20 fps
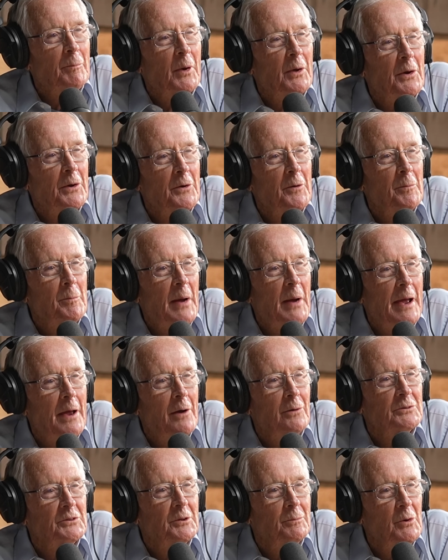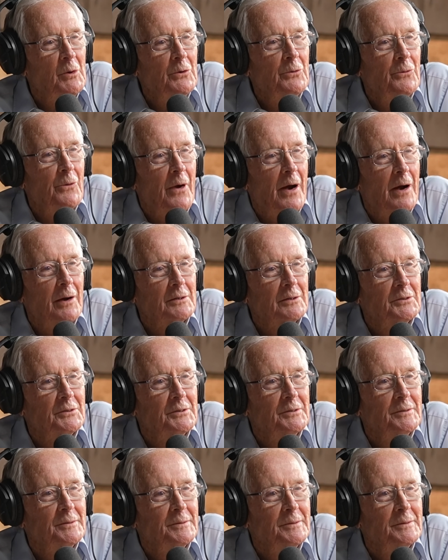of 100 pounds of moon
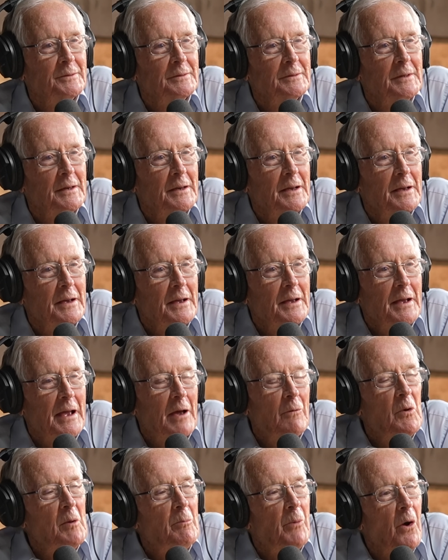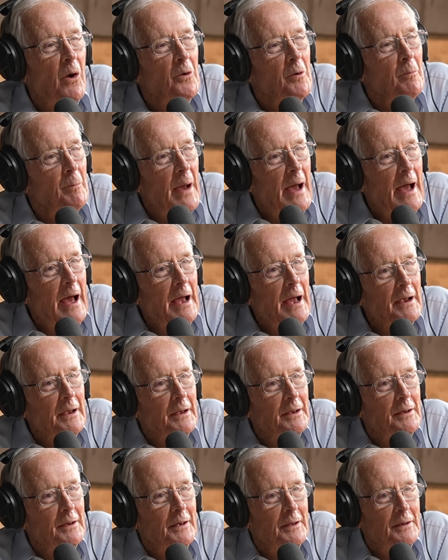rocks. And we brought them back.
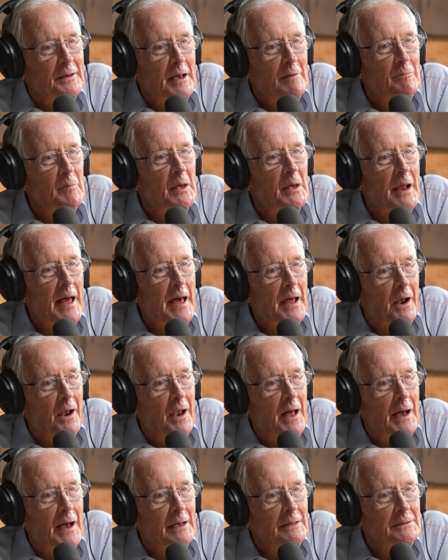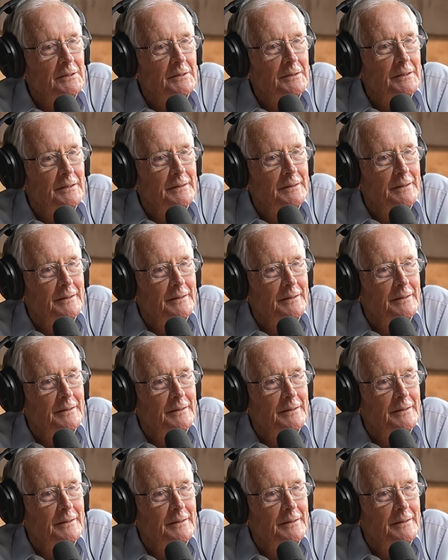They've been analyzed.